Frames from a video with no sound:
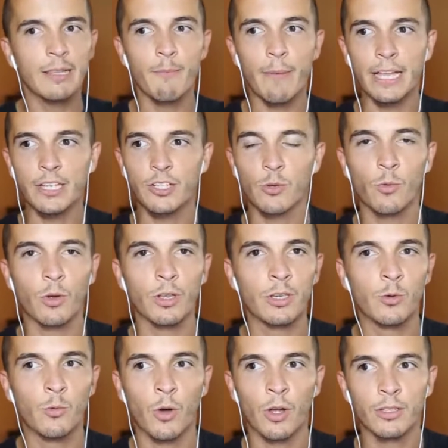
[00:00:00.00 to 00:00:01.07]
matching what
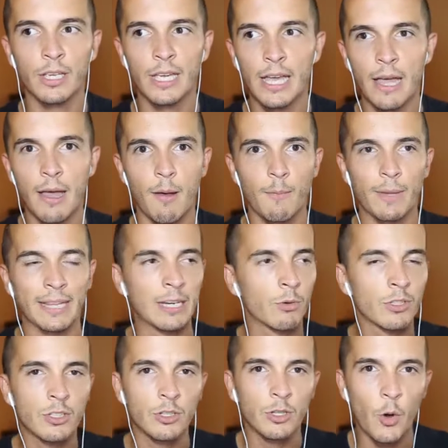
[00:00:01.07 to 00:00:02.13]
you want, but there
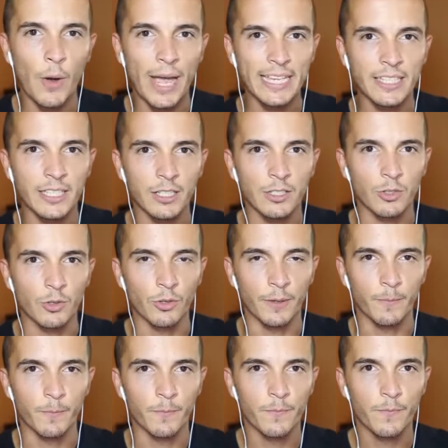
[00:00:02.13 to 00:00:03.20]
was no essence to
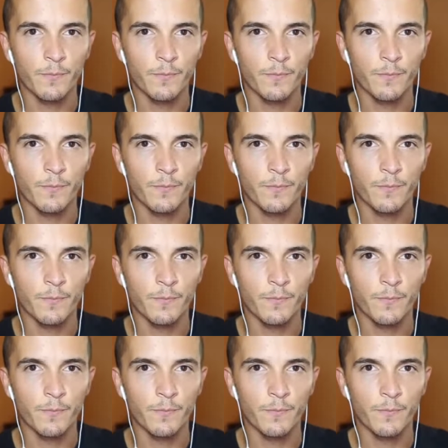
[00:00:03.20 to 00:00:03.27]
him.